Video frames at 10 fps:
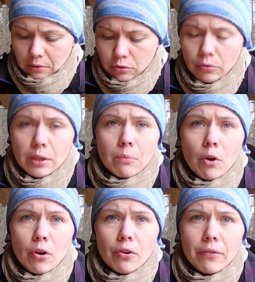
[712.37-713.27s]
doing
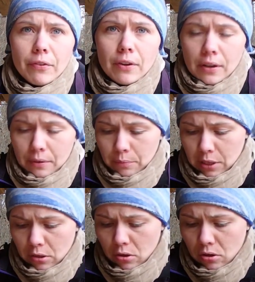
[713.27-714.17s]
more of
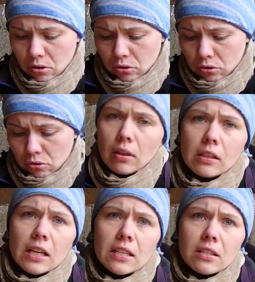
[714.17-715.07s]
because the
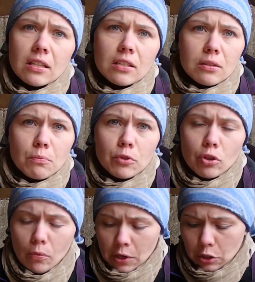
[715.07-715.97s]
taste is
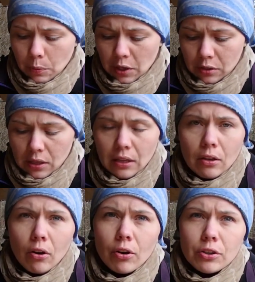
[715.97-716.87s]
so much better than
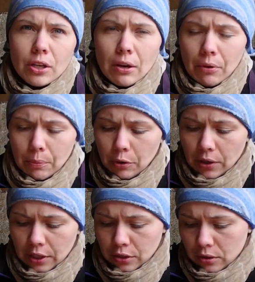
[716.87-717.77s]
ordinary
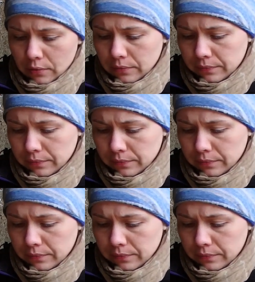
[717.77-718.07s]
porridge.